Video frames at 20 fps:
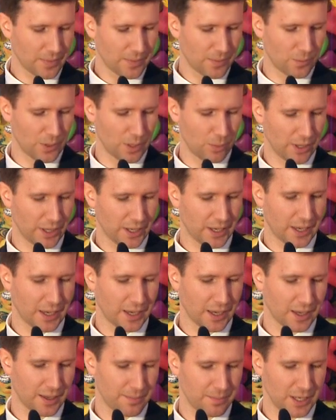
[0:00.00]
we will
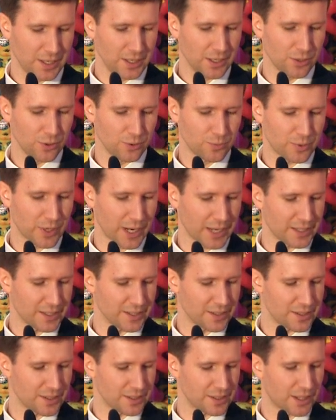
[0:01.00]
hear many good
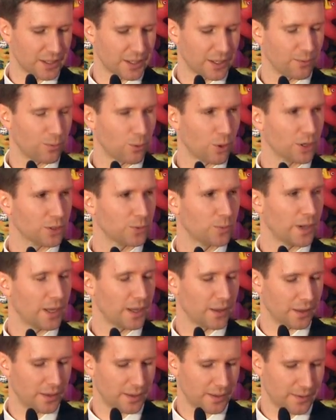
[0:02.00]
practices that have worked
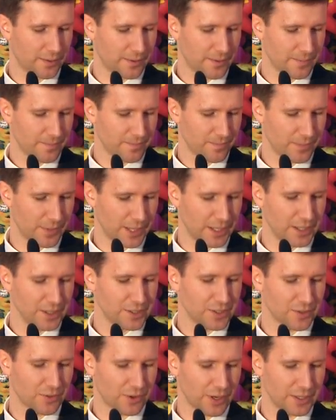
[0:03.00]
well in
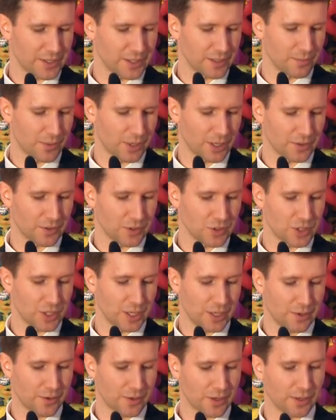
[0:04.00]
integrating migrant
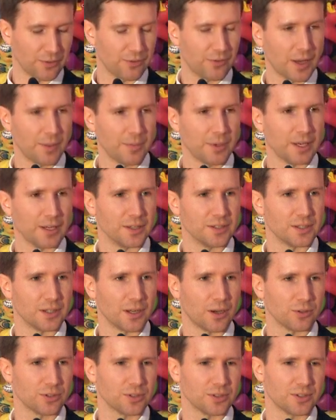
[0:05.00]
children and families in
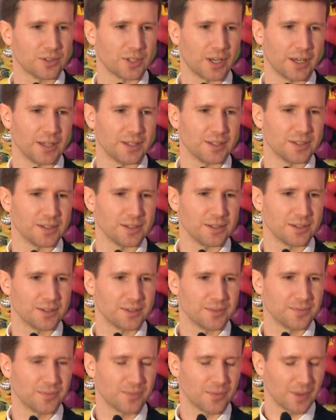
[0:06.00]
our
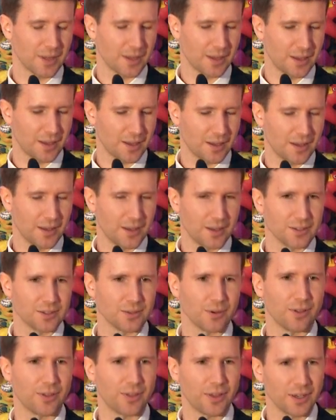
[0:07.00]
societies.
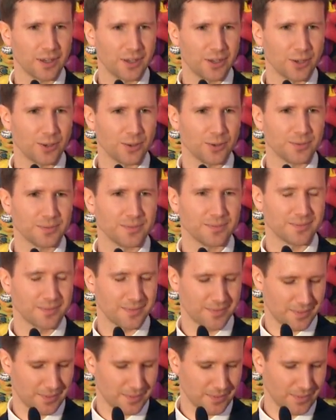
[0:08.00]
So I thank you,
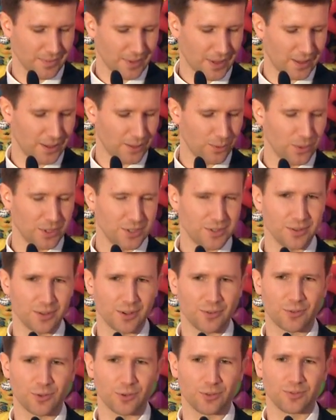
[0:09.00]
and I wish you
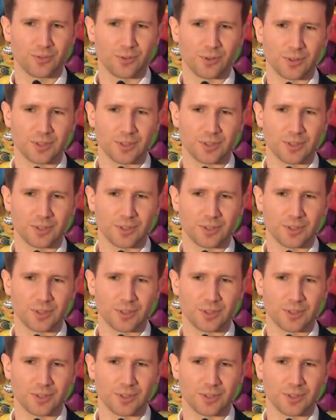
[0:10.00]
a fruitful